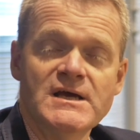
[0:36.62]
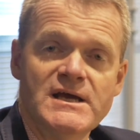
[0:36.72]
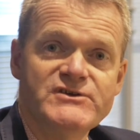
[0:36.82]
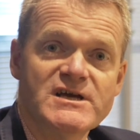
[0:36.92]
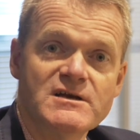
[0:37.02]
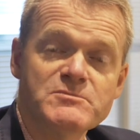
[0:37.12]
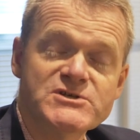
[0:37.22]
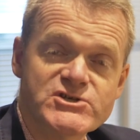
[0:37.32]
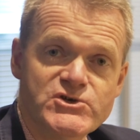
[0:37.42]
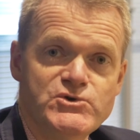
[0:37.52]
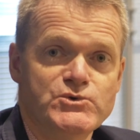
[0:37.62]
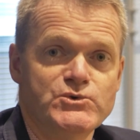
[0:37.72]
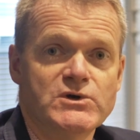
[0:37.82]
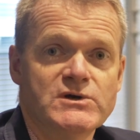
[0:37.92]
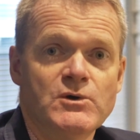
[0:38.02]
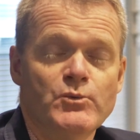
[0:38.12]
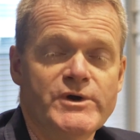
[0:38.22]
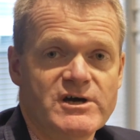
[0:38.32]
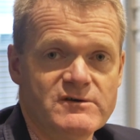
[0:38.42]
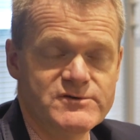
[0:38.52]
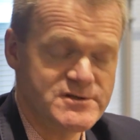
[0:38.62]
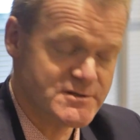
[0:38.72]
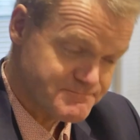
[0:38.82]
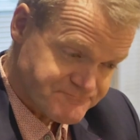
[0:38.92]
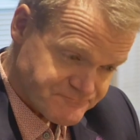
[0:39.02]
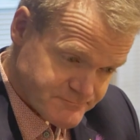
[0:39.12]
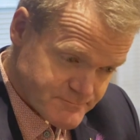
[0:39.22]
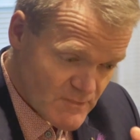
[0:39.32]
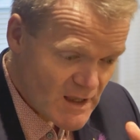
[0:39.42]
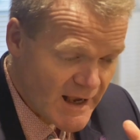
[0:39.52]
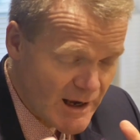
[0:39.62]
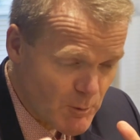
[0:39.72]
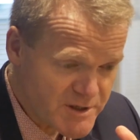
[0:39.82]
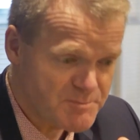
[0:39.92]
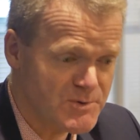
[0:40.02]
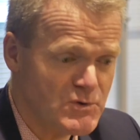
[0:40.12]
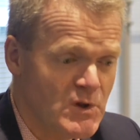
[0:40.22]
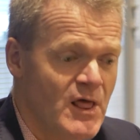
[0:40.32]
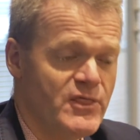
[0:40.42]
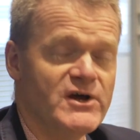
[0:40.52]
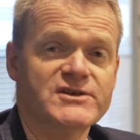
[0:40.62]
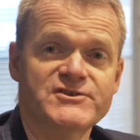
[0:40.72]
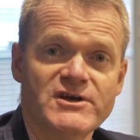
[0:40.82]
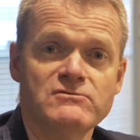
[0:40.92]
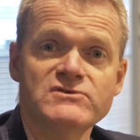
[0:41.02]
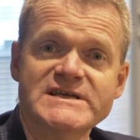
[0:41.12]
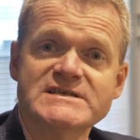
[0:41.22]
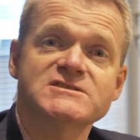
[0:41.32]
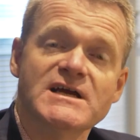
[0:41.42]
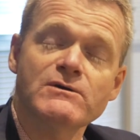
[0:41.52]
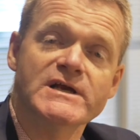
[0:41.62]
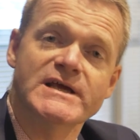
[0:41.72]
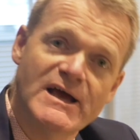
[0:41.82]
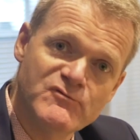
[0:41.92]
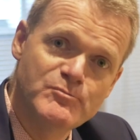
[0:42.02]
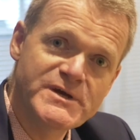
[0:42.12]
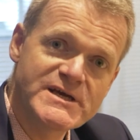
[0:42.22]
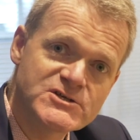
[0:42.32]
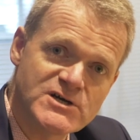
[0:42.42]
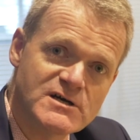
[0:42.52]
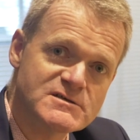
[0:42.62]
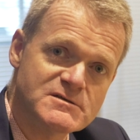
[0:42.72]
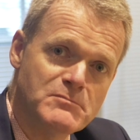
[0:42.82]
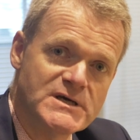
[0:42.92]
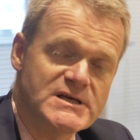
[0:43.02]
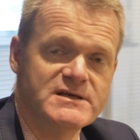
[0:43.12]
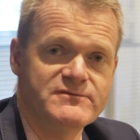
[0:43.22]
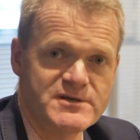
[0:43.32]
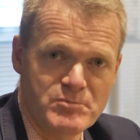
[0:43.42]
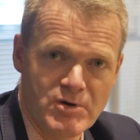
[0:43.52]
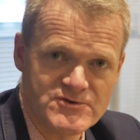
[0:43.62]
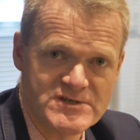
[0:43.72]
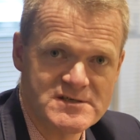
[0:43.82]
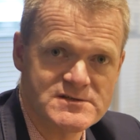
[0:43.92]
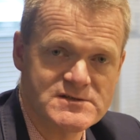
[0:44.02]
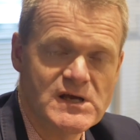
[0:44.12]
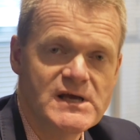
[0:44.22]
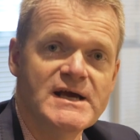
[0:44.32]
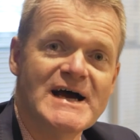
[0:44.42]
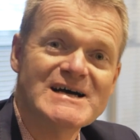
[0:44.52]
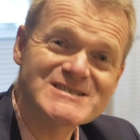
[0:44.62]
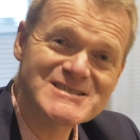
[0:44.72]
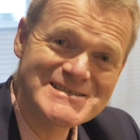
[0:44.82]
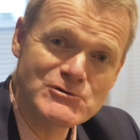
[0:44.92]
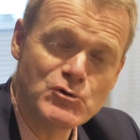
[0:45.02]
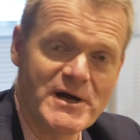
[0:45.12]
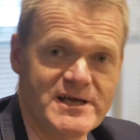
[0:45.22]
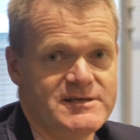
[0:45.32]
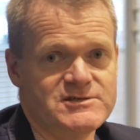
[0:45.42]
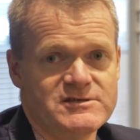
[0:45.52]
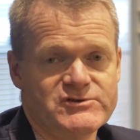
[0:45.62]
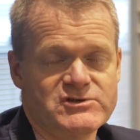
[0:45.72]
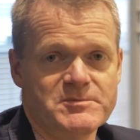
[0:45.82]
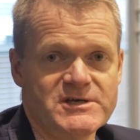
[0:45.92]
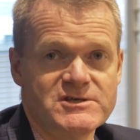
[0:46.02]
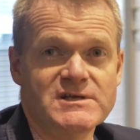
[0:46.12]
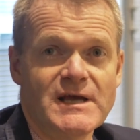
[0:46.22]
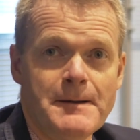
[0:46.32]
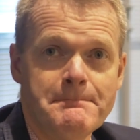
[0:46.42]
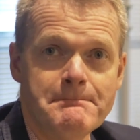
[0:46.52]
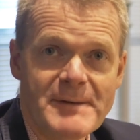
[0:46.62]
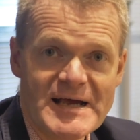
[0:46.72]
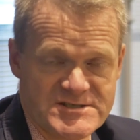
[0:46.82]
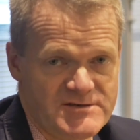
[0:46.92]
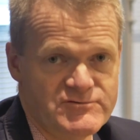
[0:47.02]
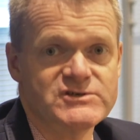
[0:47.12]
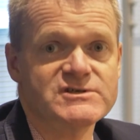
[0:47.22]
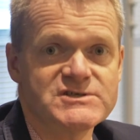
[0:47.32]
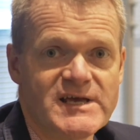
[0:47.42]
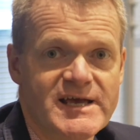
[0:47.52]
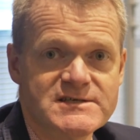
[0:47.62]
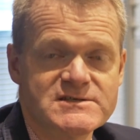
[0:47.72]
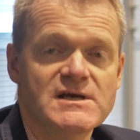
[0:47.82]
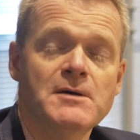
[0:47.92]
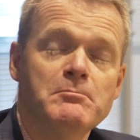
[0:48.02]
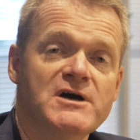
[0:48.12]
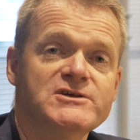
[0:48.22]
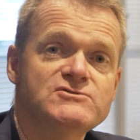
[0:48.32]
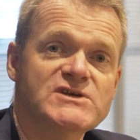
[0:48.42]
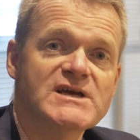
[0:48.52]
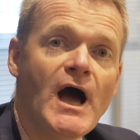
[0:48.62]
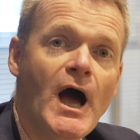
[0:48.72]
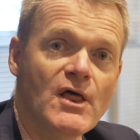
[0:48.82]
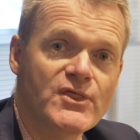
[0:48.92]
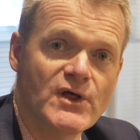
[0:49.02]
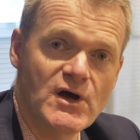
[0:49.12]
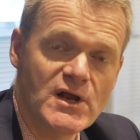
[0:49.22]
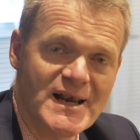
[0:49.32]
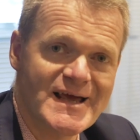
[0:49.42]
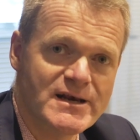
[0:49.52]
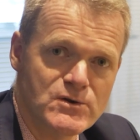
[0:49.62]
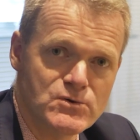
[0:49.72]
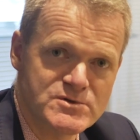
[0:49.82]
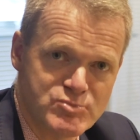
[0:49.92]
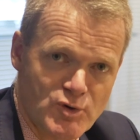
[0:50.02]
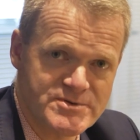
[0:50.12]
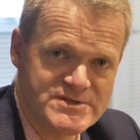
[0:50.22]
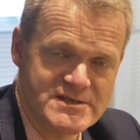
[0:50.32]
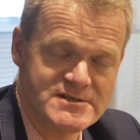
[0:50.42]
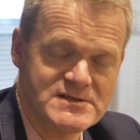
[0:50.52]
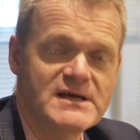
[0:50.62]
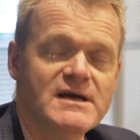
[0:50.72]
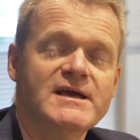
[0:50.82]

In video number 2, we covered how people that don't necessarily have big chunks of money for deposits are still making service accommodation a massive success by using other landlords' properties